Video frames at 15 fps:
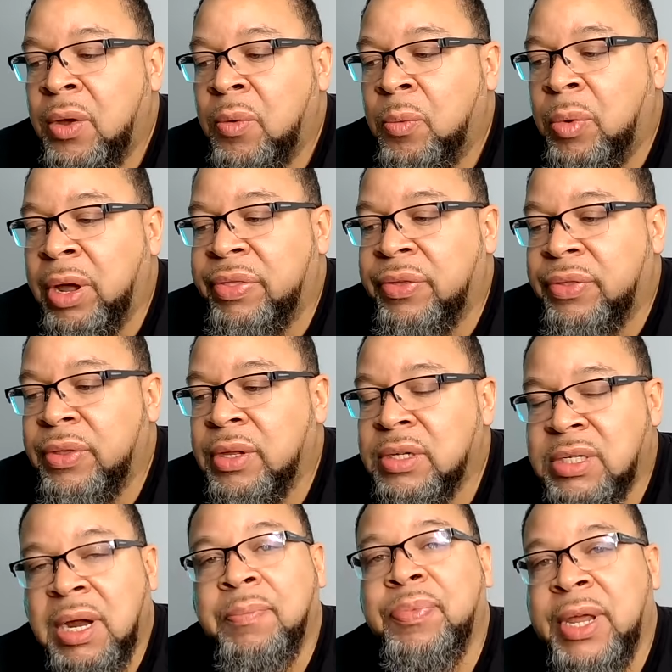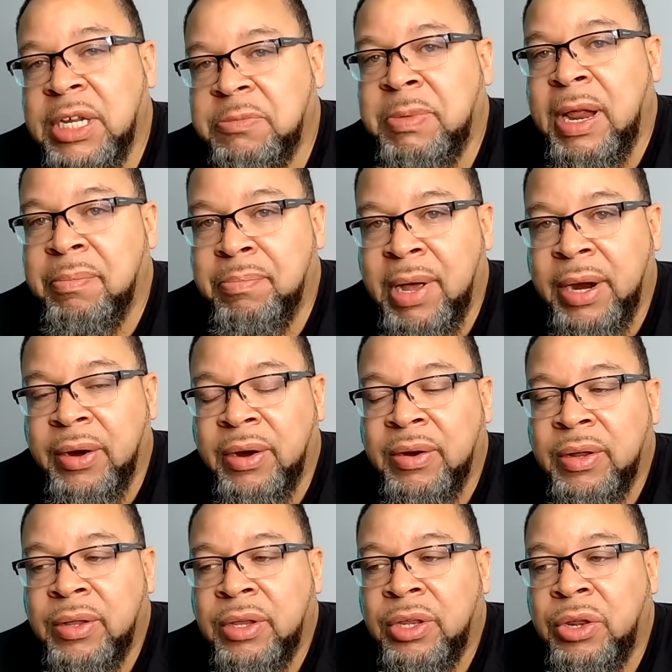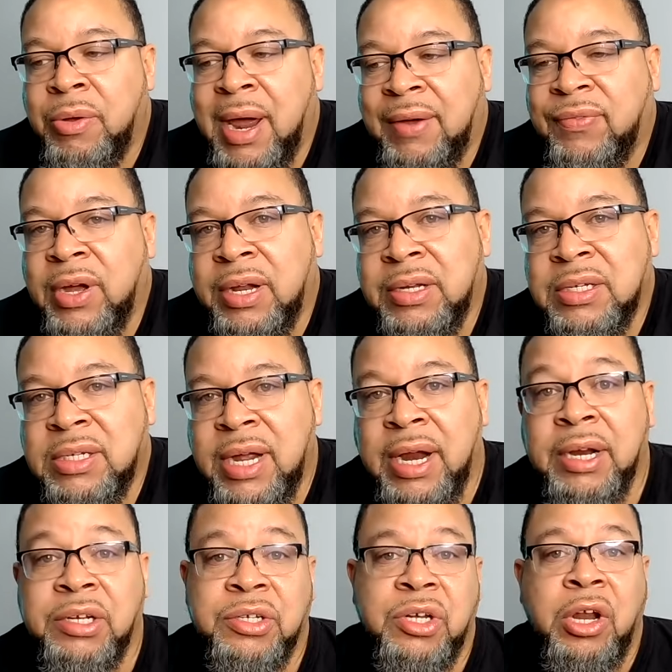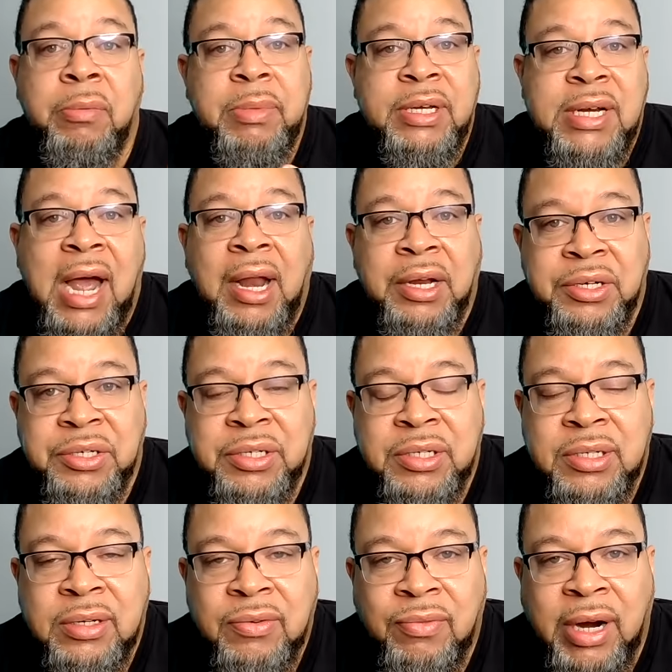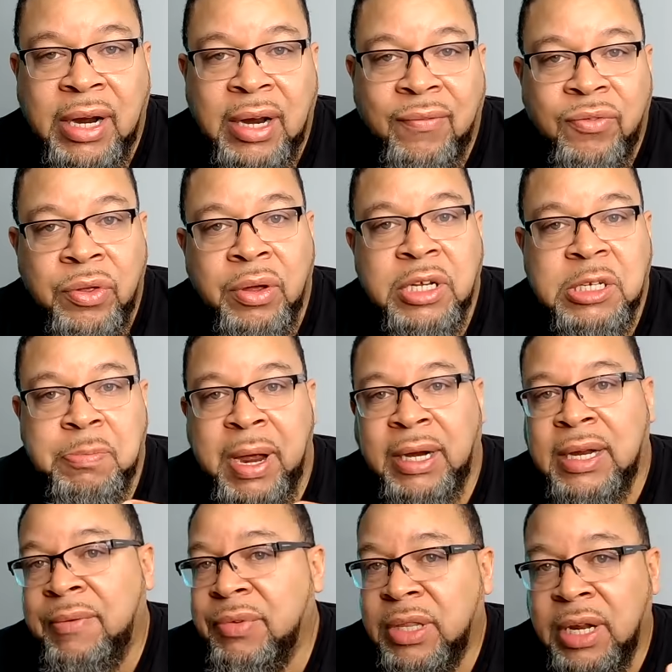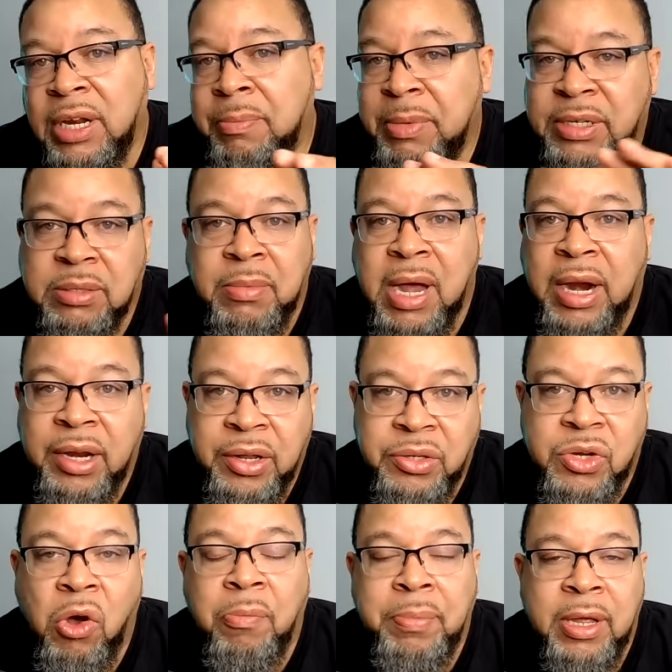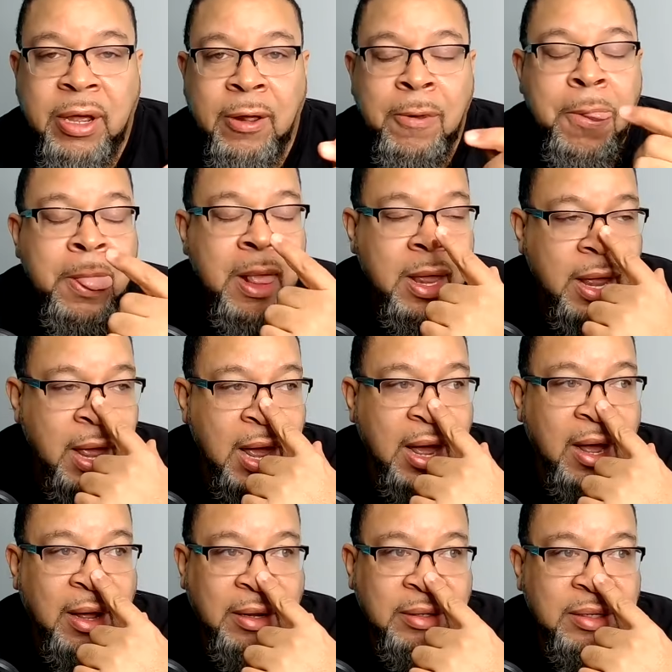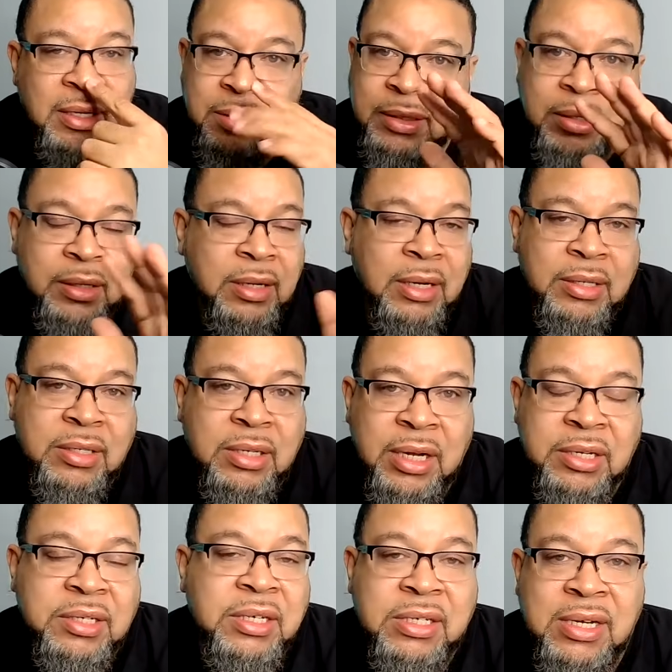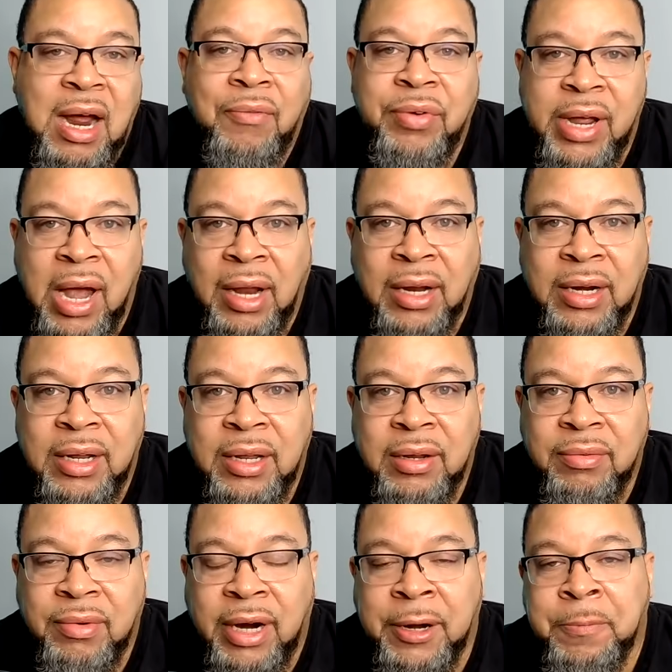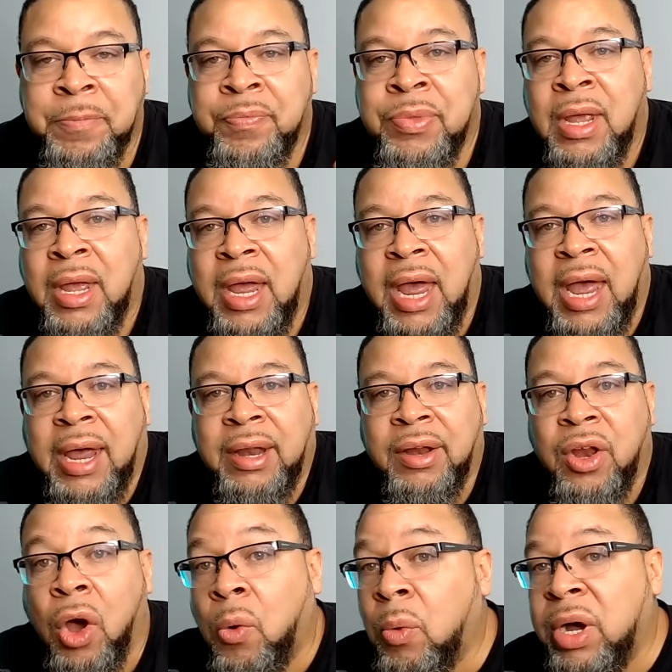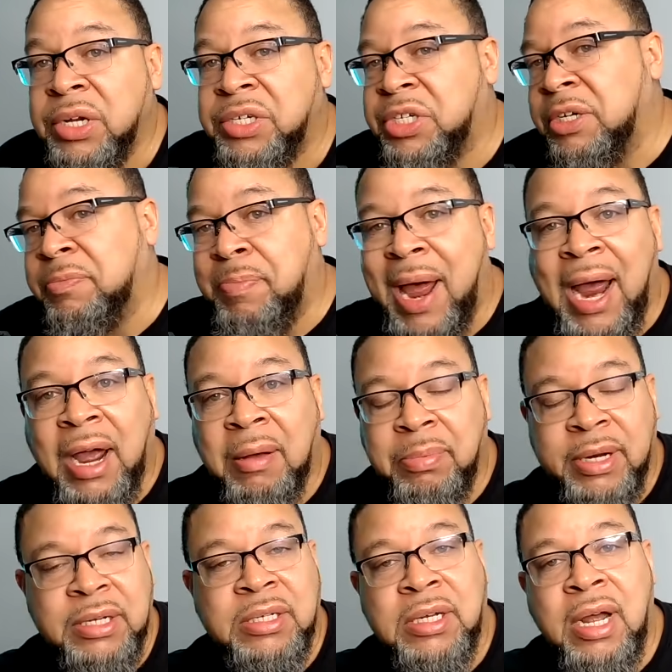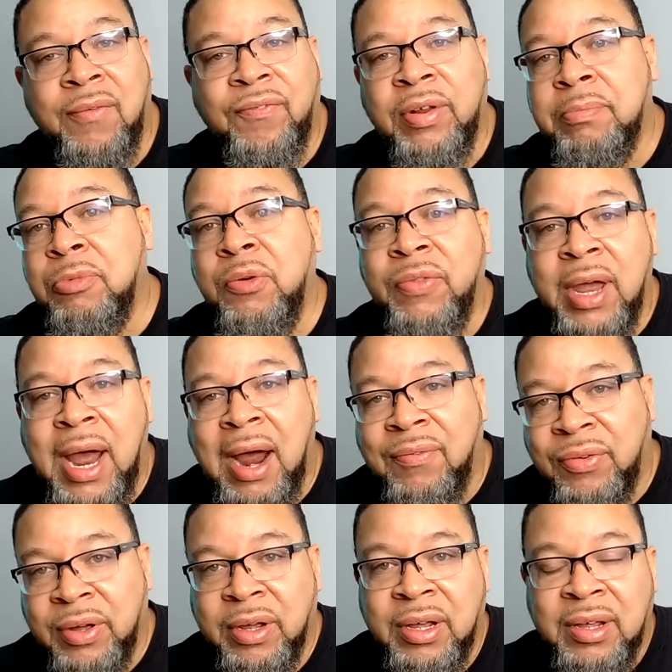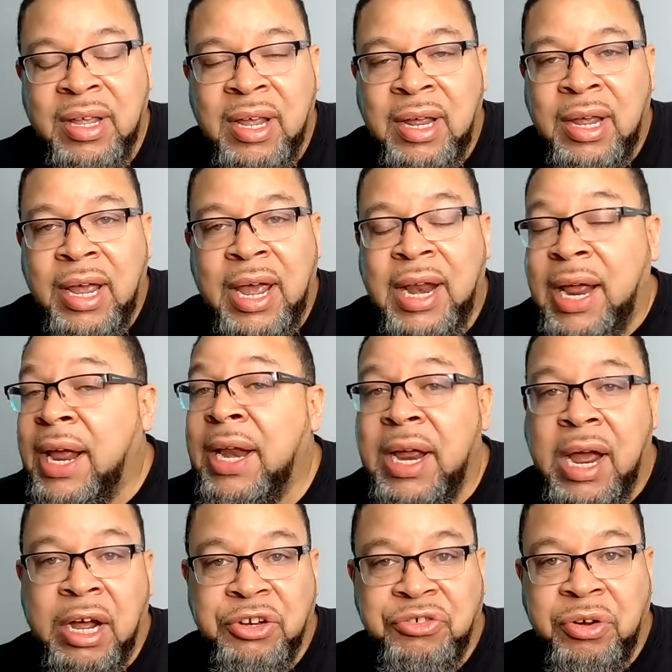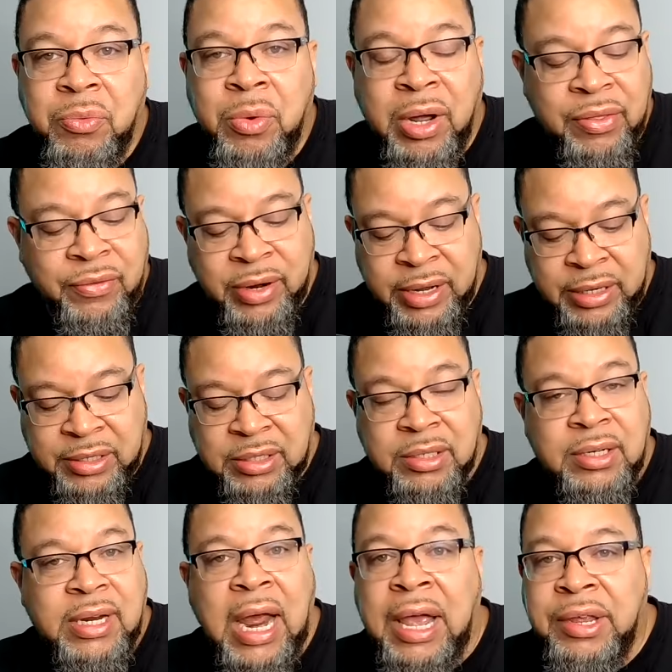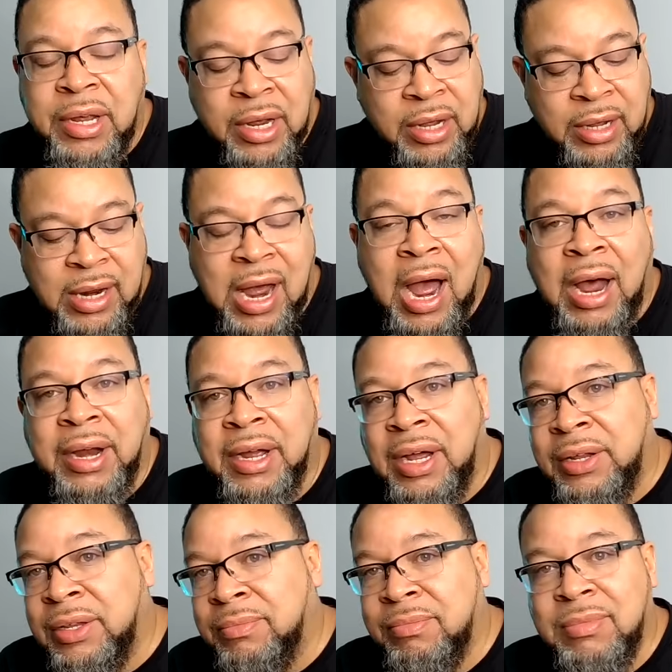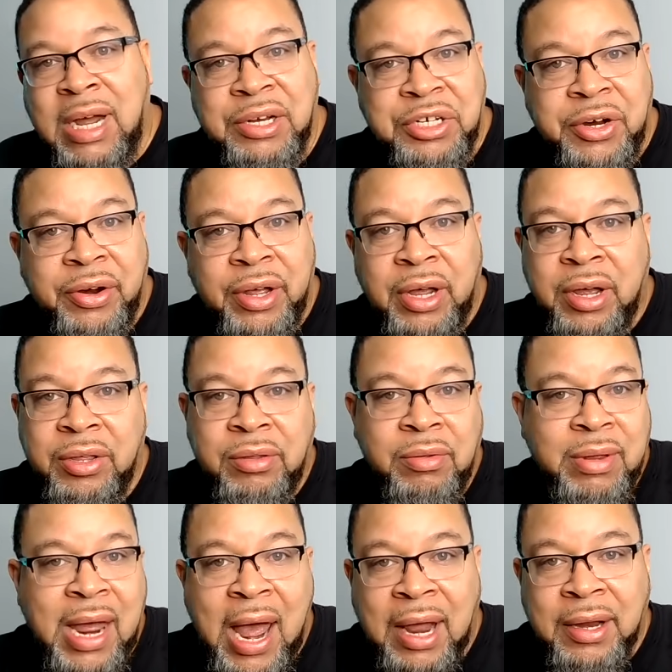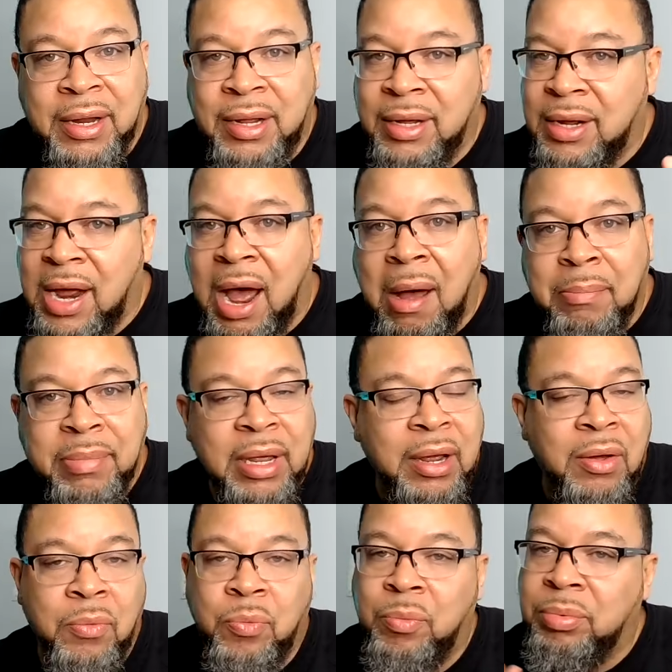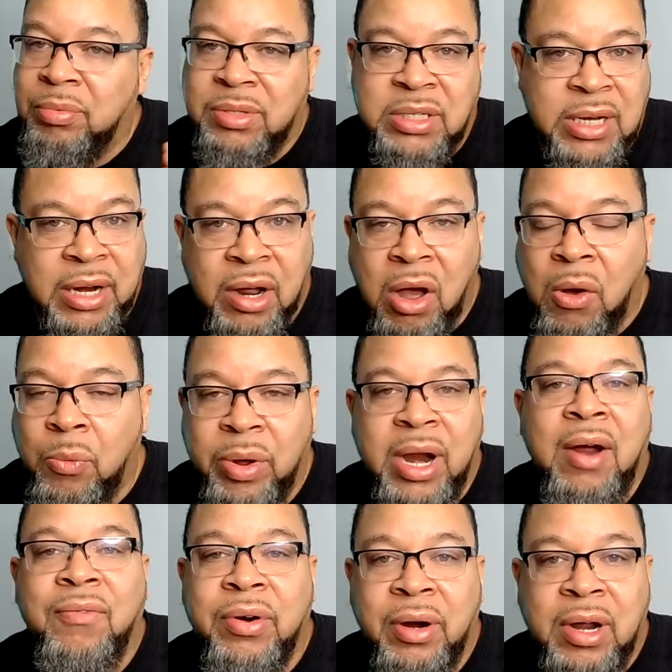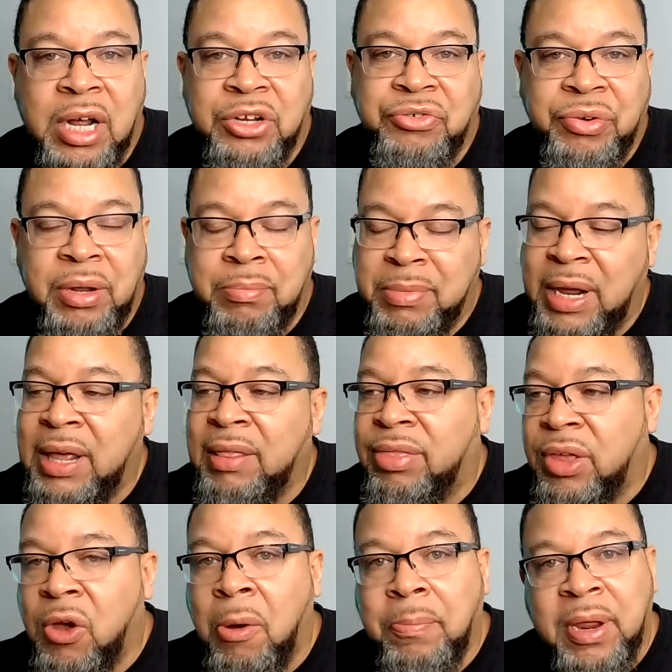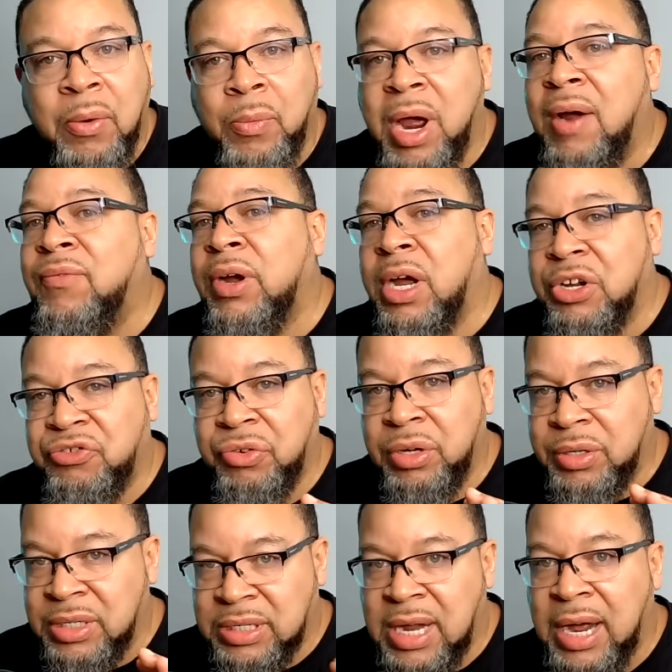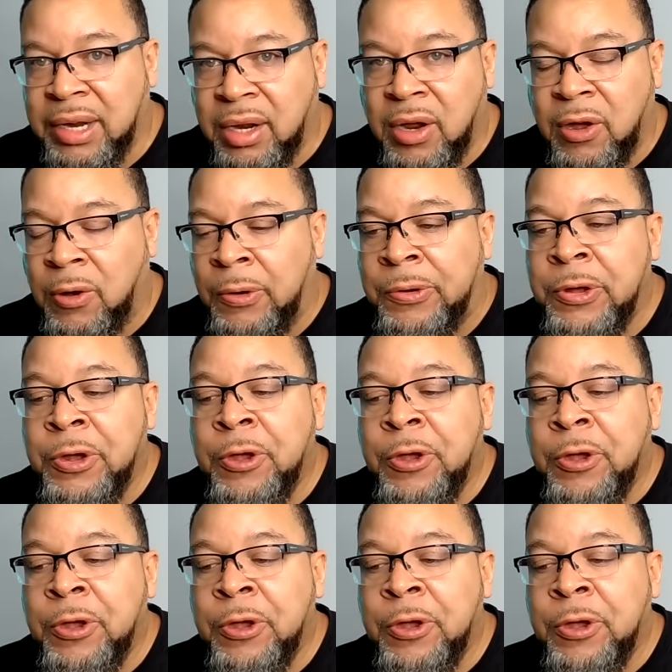with some things being better, you have to understand that there's going to be challenges, right? If you expect everything to be some kind of utopia, it's just not reality, right? And no one should pack up this stuff and move to Africa in any country, whether it's Kenya, Ghana, Nigeria, Uganda, Gambia, Senegal, whatever country, Ethiopia, wherever country you decide to go.